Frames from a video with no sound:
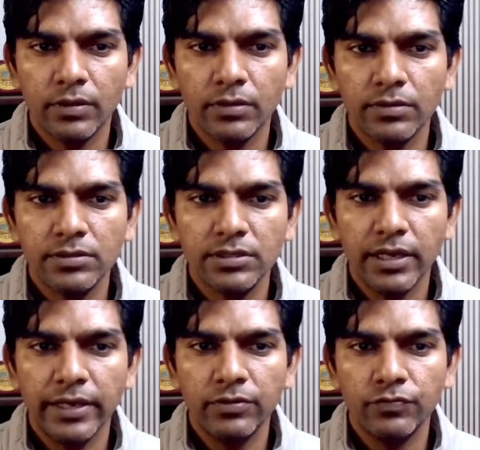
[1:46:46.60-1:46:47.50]

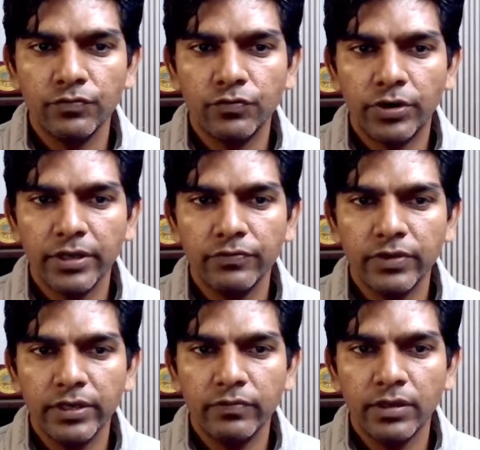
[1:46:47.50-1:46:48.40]
sine
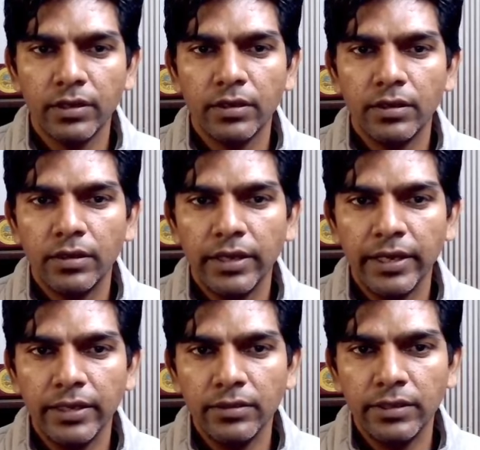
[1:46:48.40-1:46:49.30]
45,
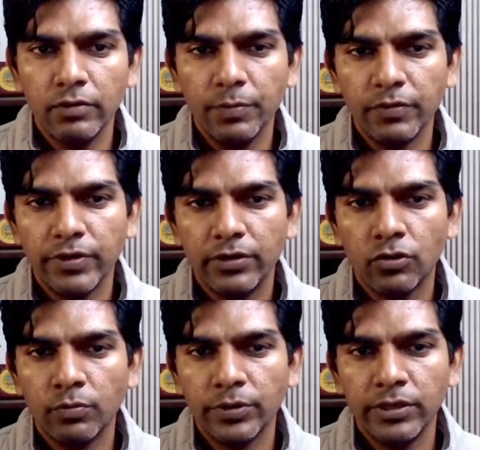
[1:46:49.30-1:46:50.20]
and there will be a weight
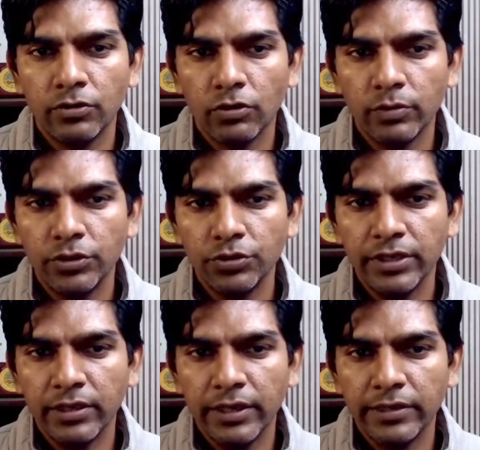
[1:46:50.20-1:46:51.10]
component normal to the
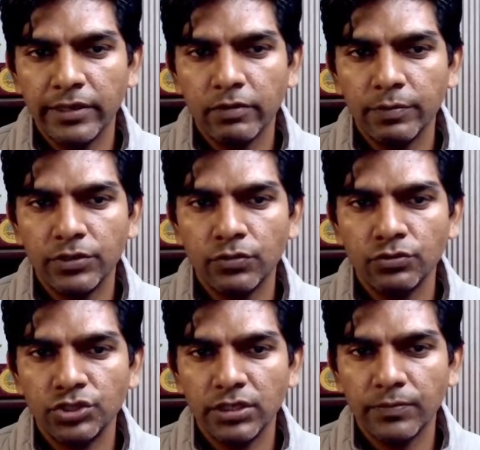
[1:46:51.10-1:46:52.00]
incline, that will be
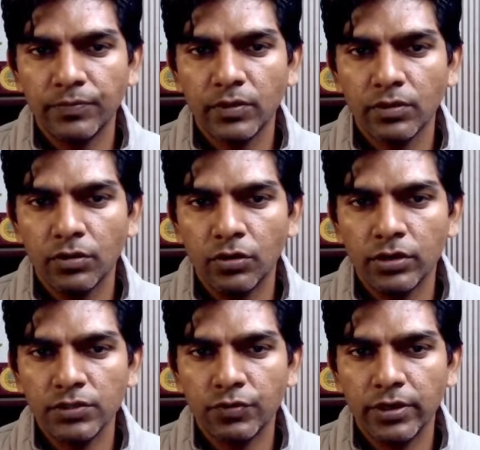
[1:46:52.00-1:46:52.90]
2g
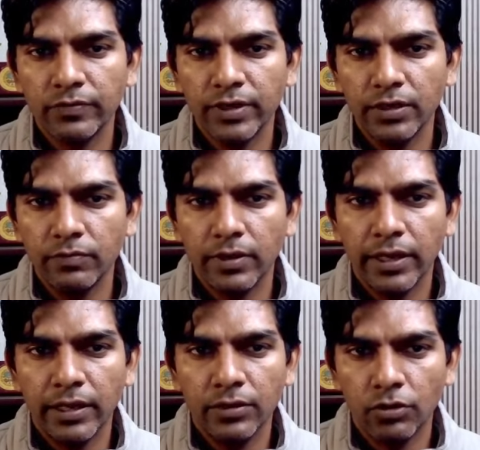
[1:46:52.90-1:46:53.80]
cos 45
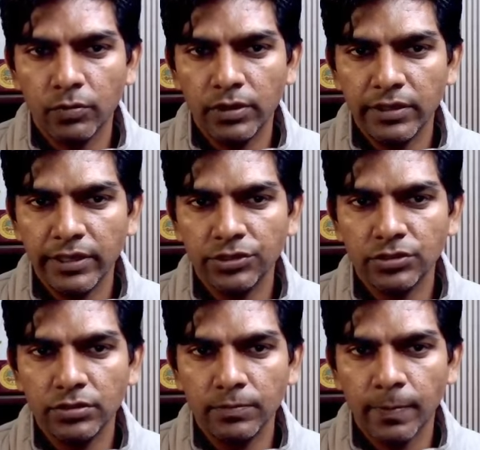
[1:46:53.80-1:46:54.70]
and normal
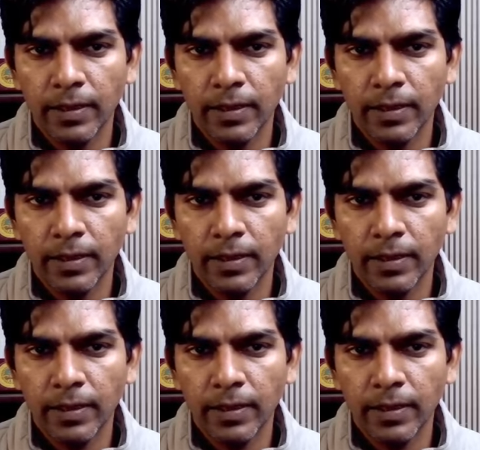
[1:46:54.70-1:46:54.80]
reaction,